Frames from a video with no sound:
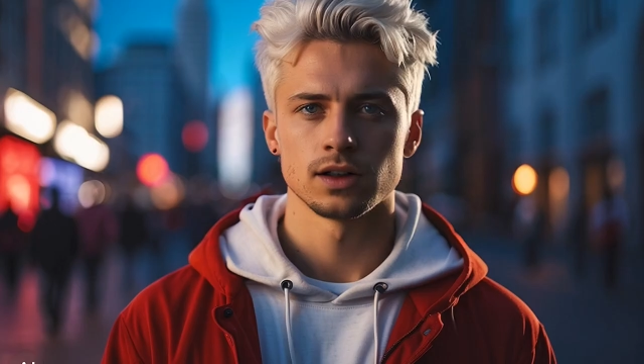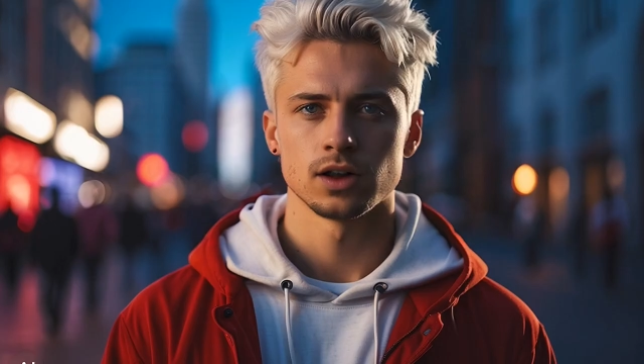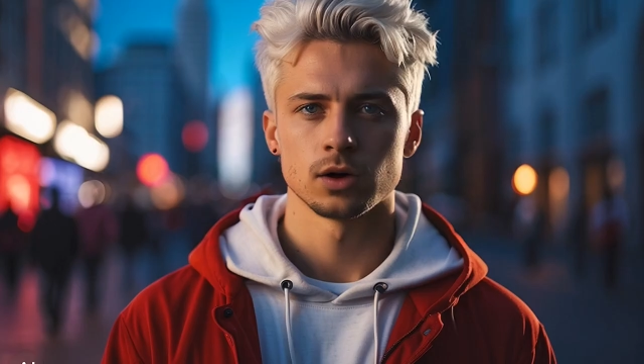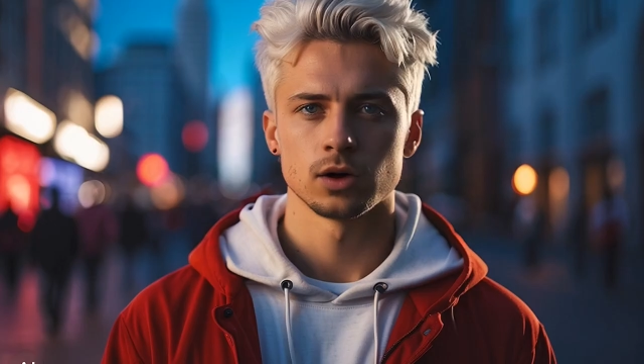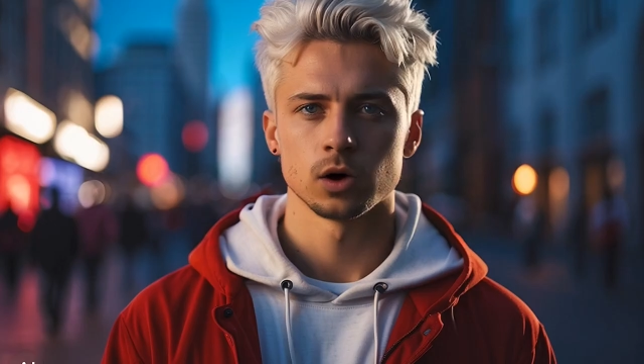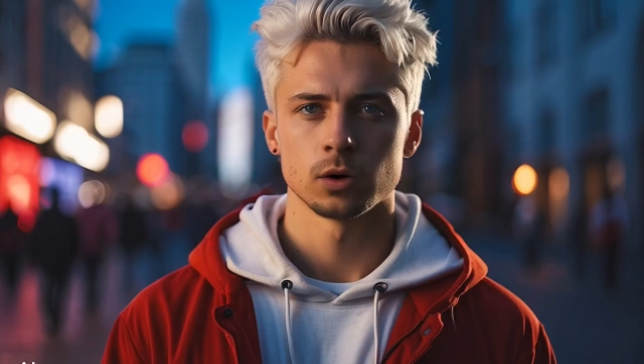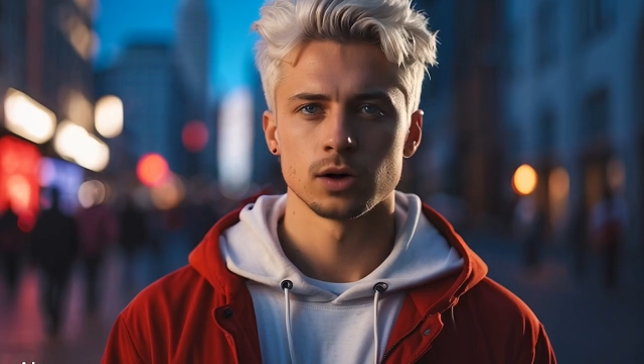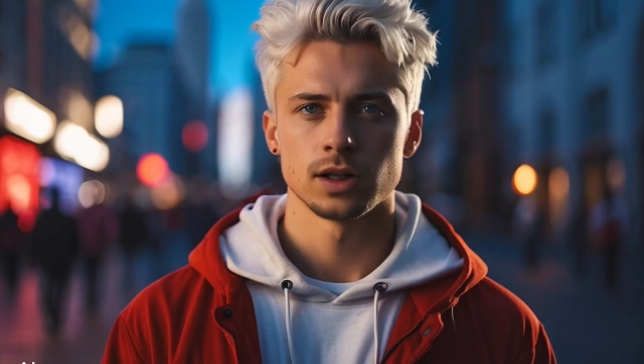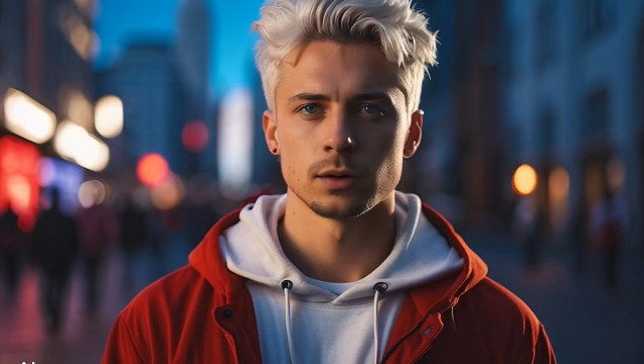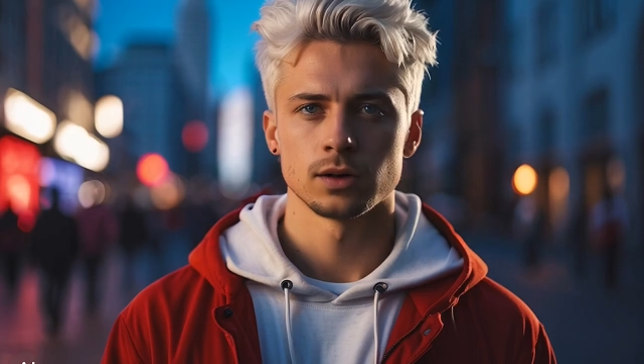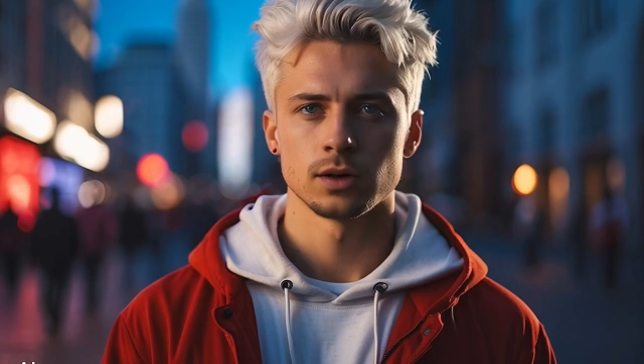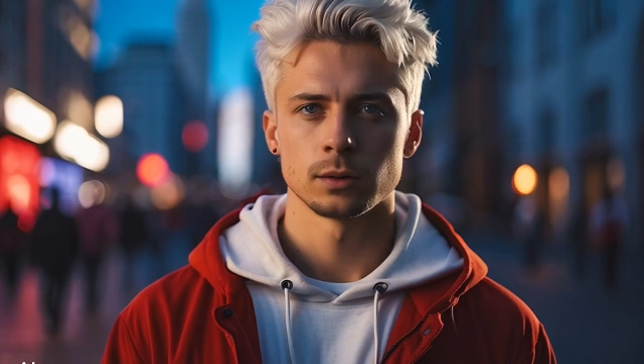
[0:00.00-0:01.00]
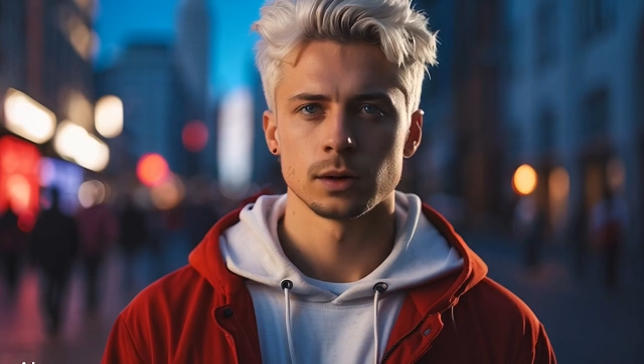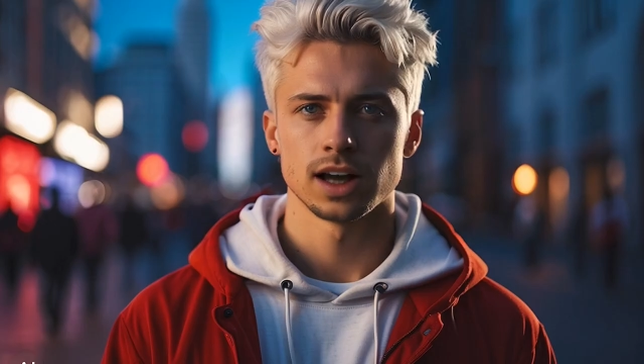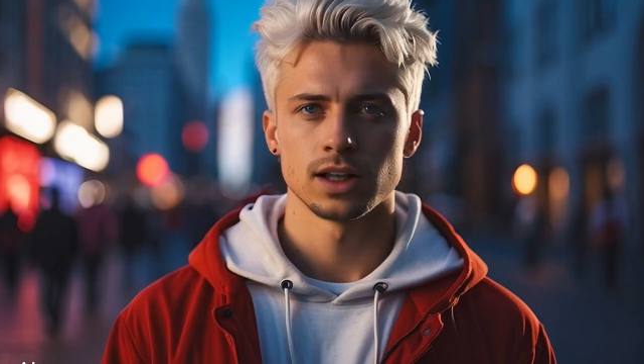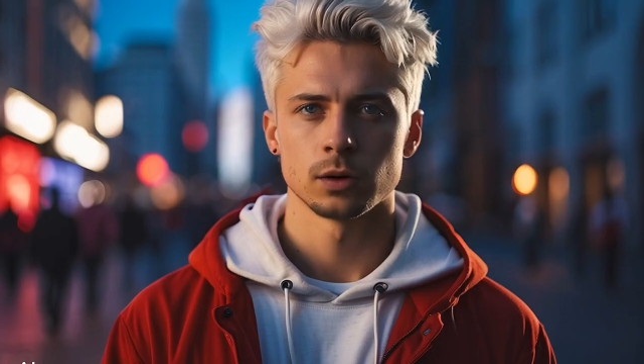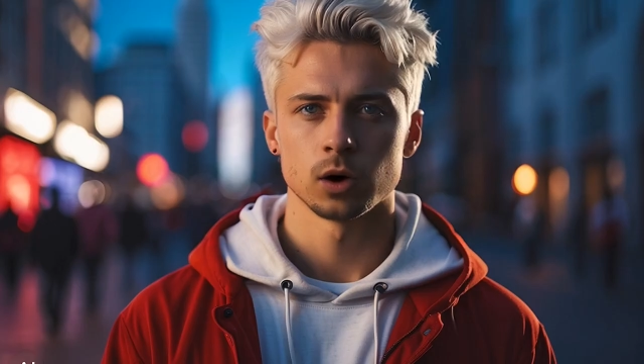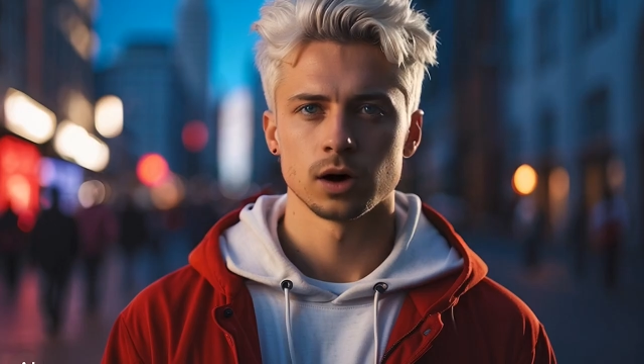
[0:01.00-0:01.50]
So those were some of the
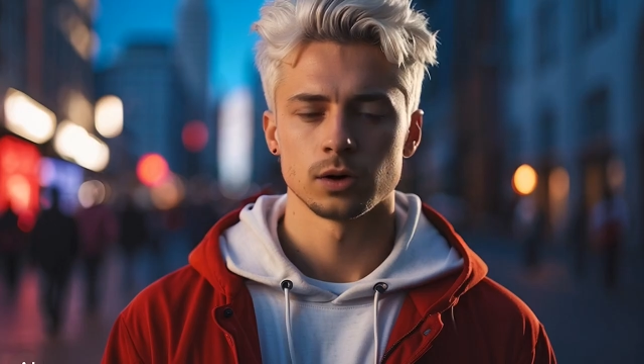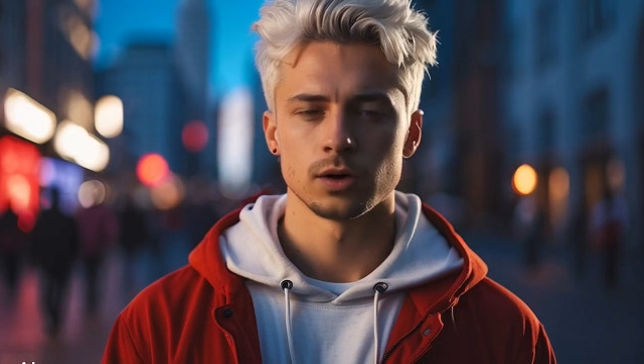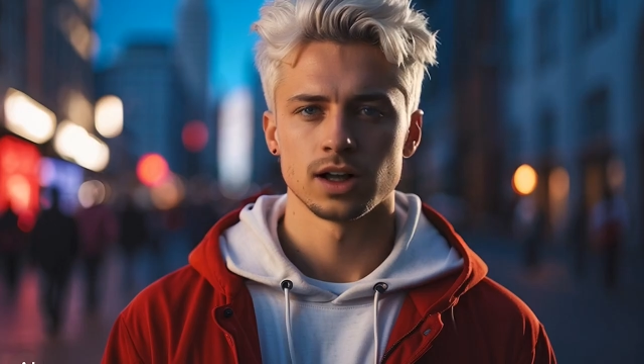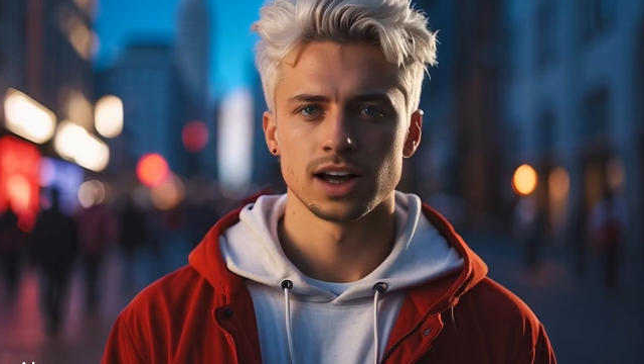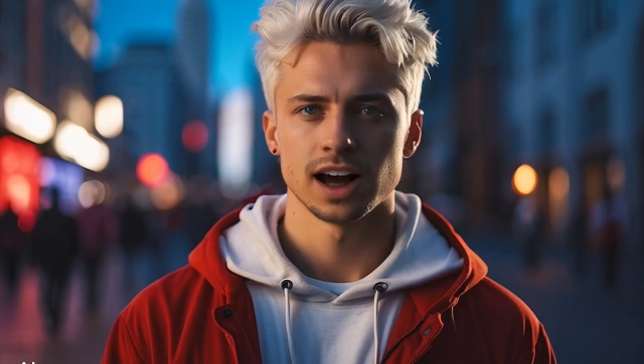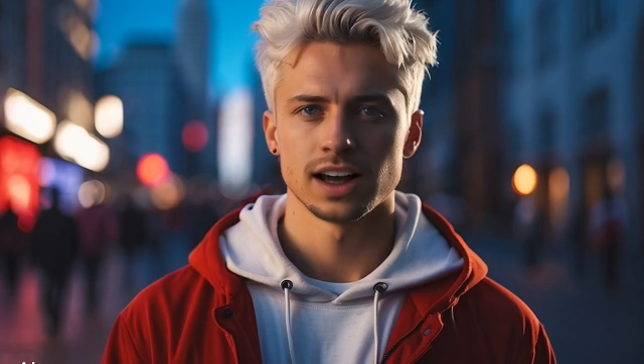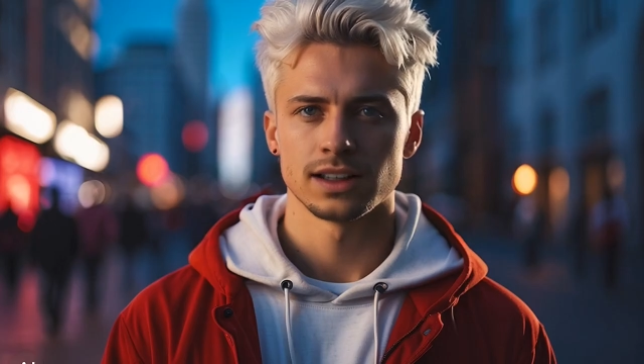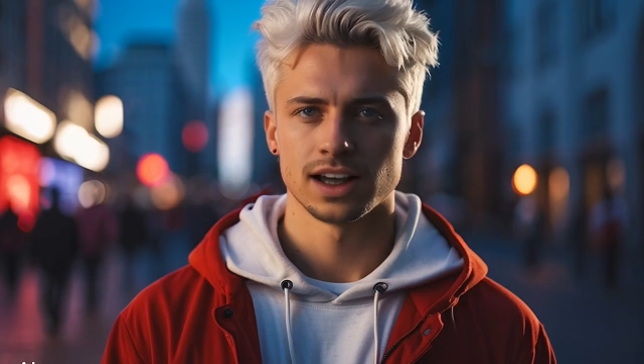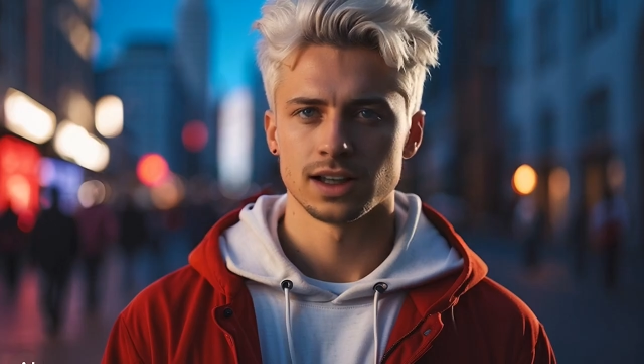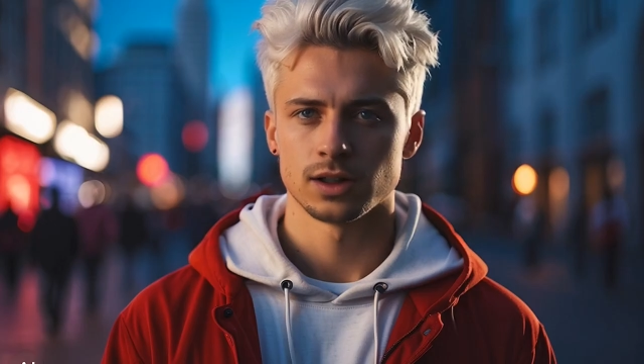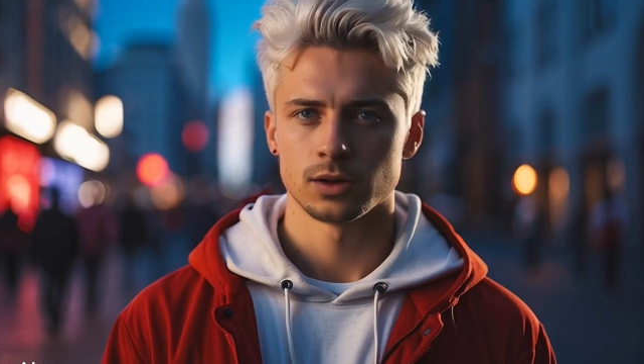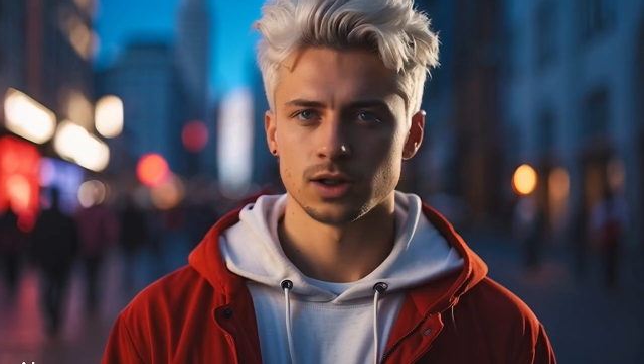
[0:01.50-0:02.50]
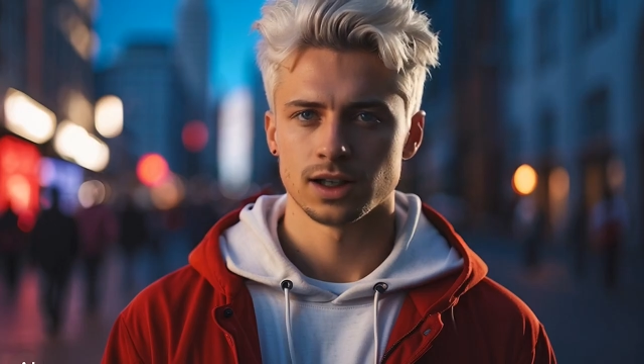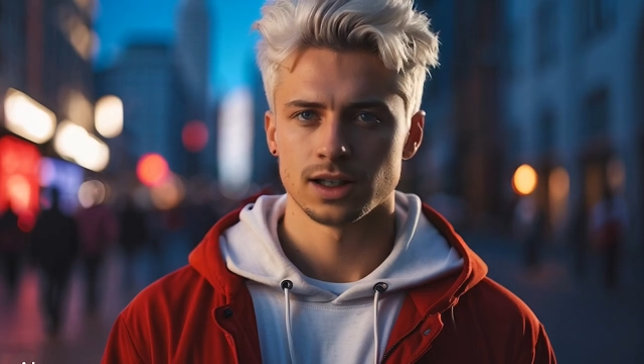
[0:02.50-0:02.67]
best morning routine ideas for